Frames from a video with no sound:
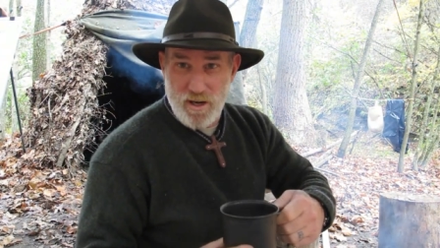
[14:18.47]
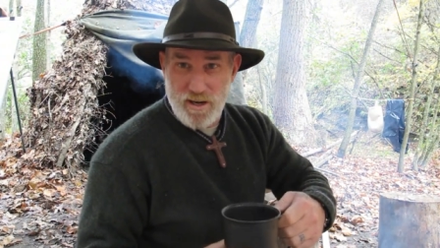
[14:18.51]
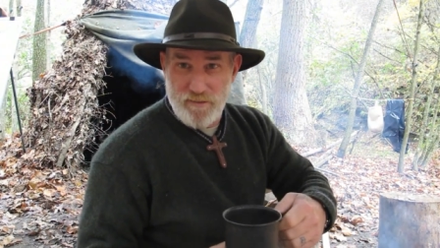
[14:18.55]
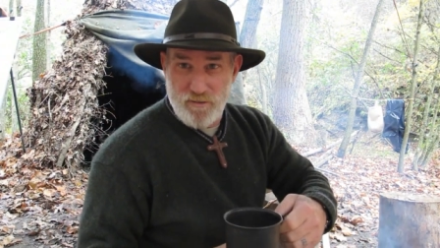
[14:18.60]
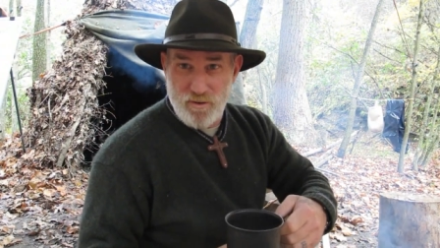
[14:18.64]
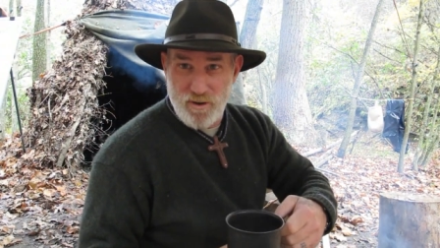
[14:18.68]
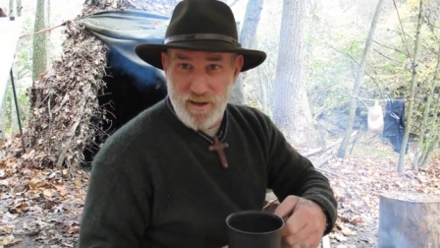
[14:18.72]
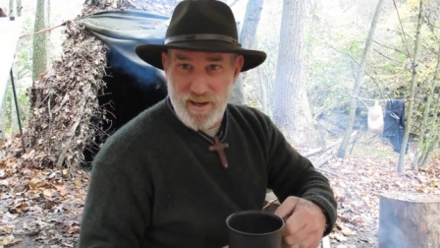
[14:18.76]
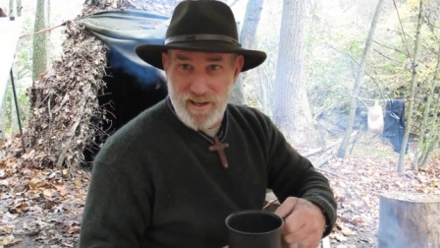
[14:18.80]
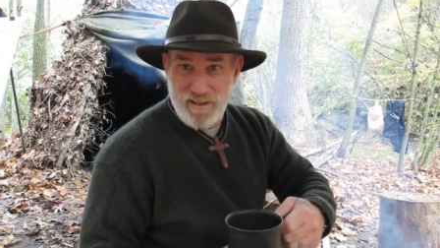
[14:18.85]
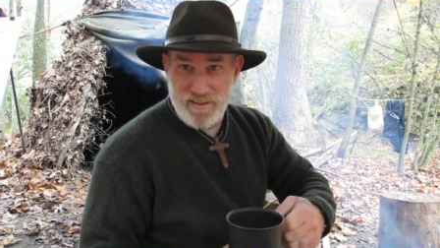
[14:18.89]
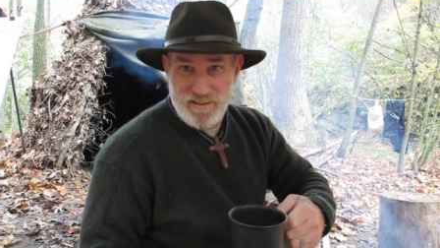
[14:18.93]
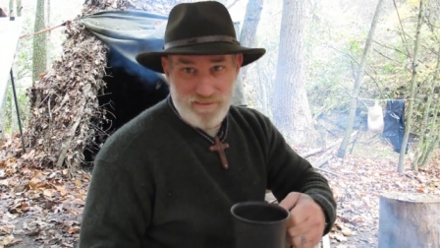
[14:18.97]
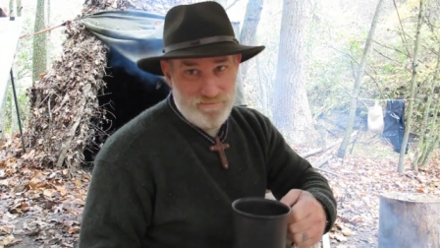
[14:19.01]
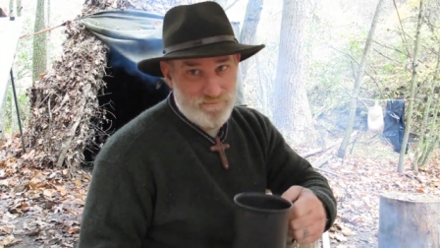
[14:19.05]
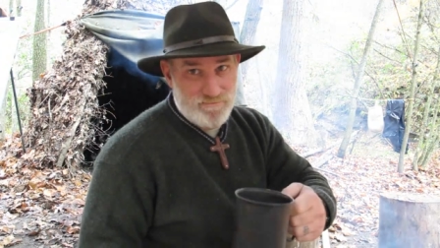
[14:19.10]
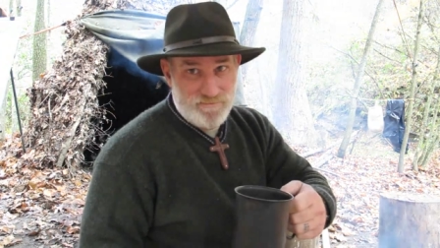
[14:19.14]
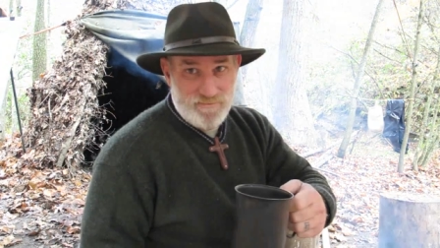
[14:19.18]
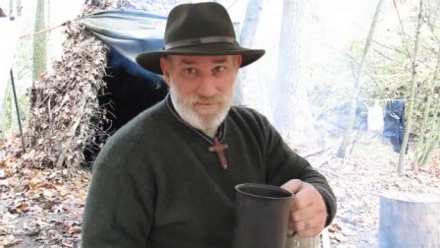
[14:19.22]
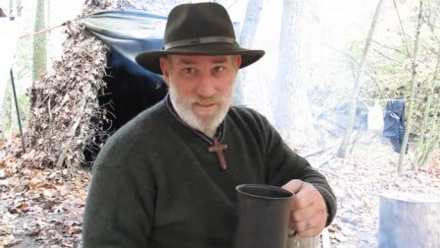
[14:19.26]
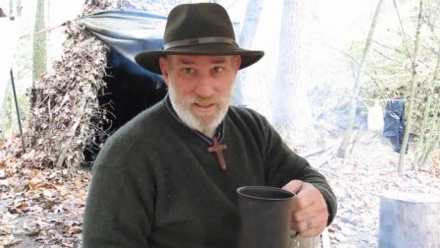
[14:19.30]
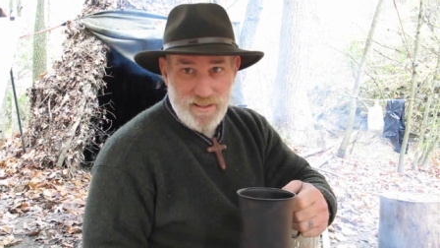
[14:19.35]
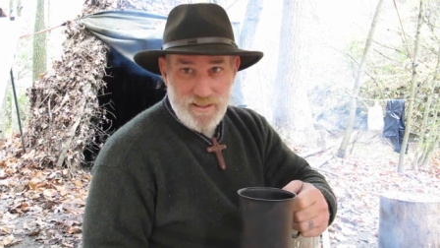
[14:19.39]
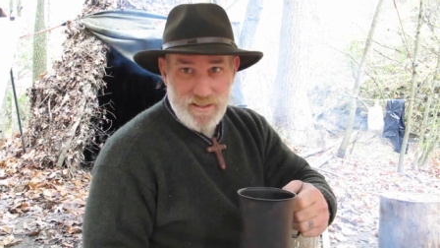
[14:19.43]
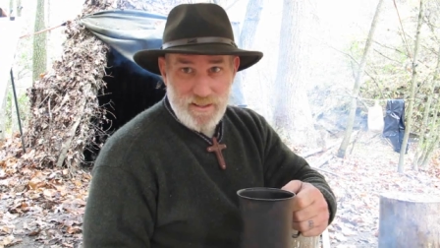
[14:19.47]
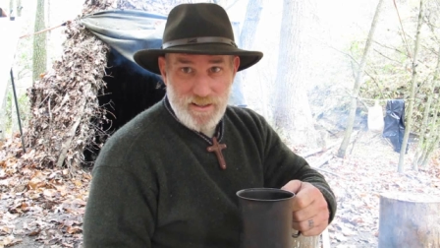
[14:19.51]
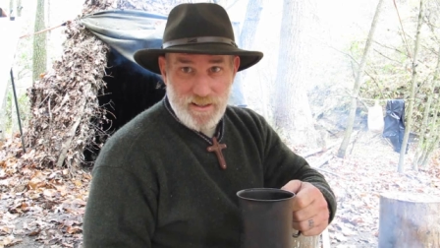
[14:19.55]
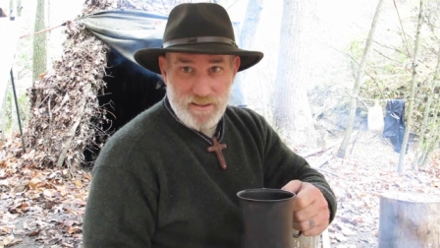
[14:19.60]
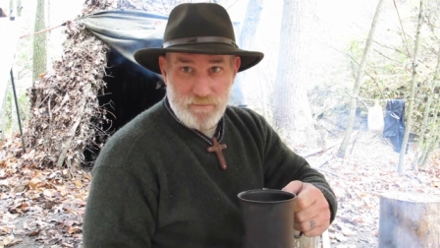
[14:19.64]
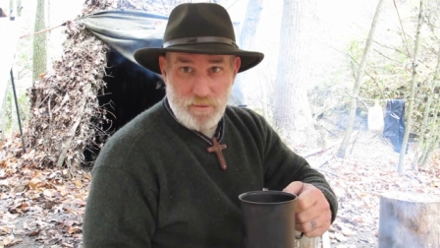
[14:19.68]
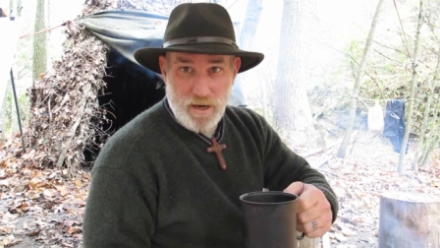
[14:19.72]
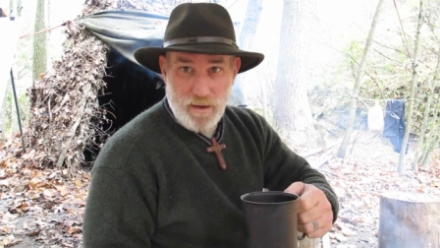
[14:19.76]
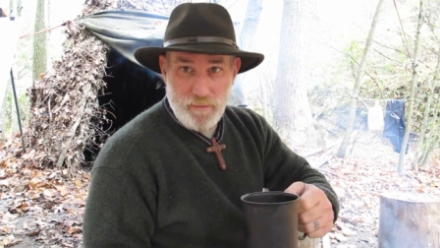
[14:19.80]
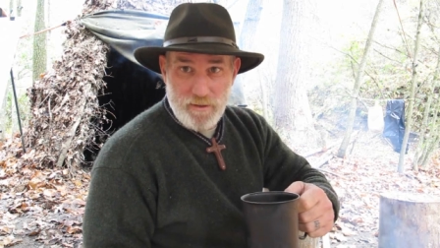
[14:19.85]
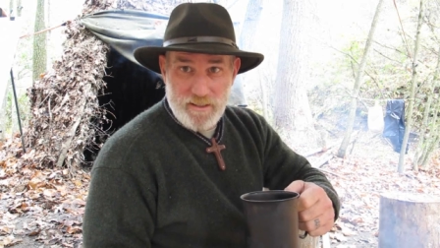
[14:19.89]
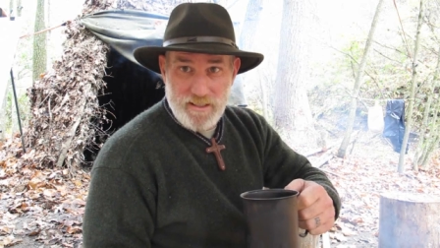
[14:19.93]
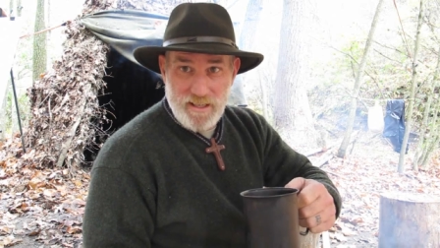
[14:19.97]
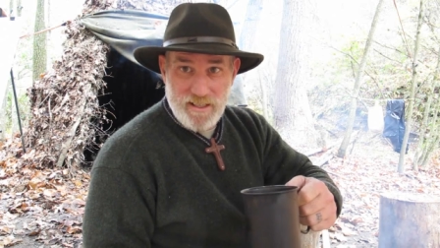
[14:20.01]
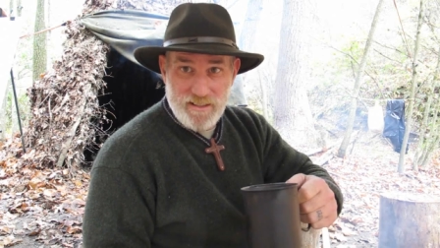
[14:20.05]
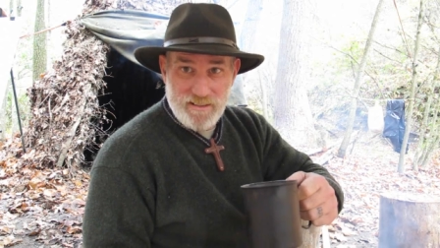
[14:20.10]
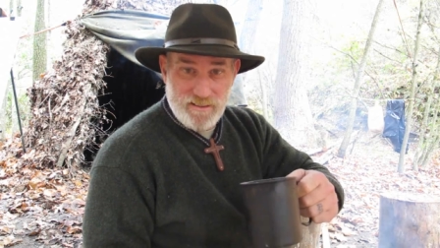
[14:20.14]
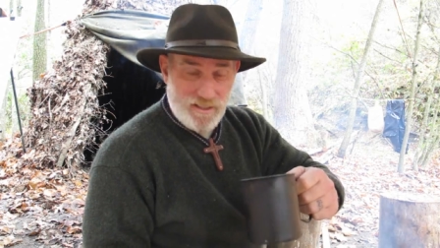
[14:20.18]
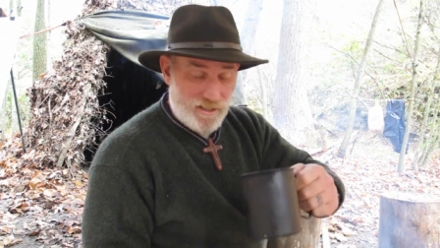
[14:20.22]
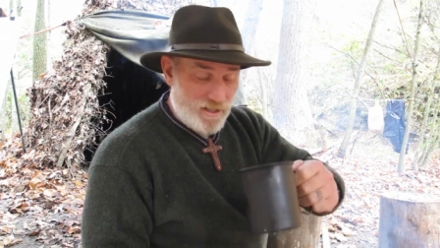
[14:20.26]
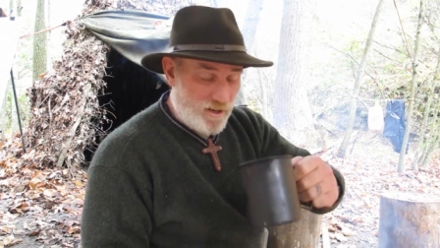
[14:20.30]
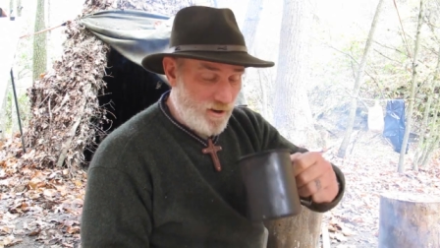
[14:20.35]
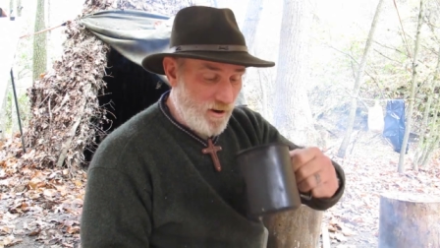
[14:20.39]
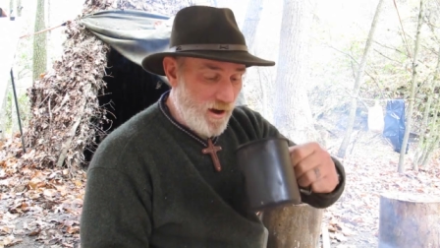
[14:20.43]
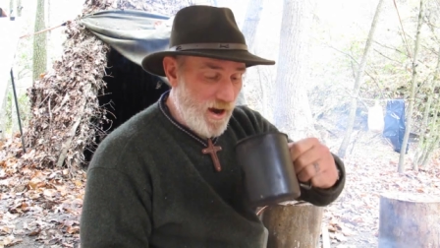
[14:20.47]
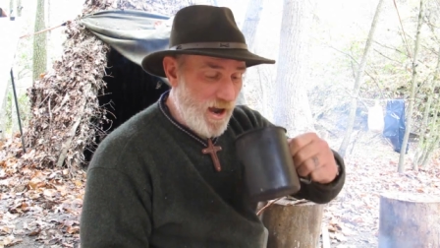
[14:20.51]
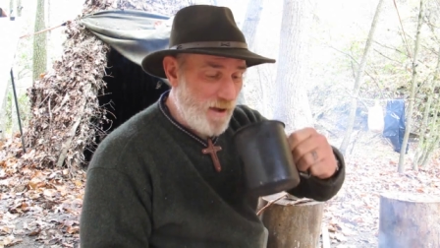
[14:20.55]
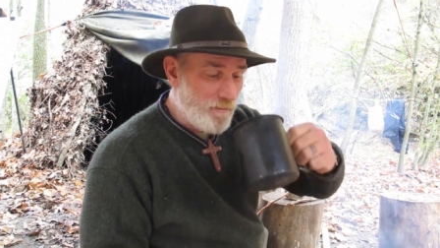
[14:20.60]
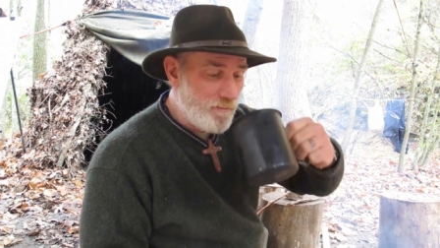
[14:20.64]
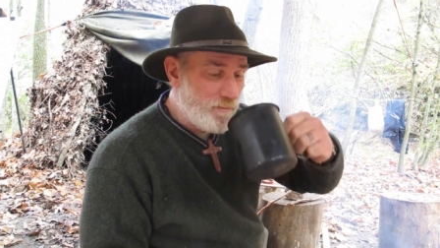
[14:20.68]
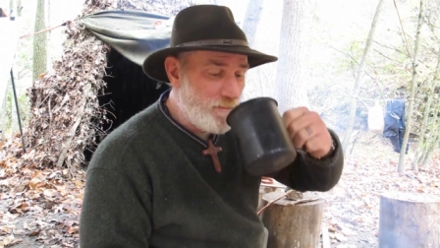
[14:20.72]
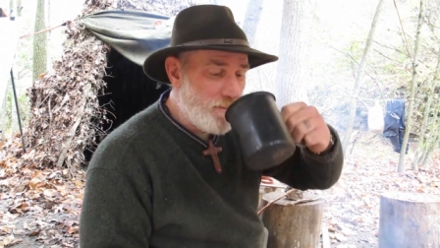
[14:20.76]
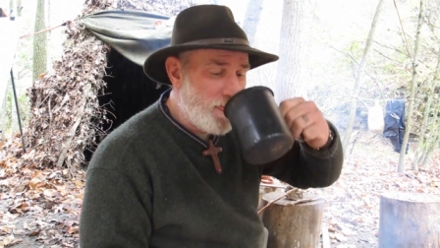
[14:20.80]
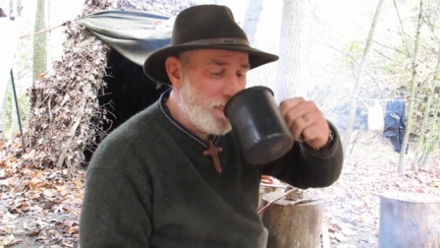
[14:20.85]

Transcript: I've read it probably tastes like crap.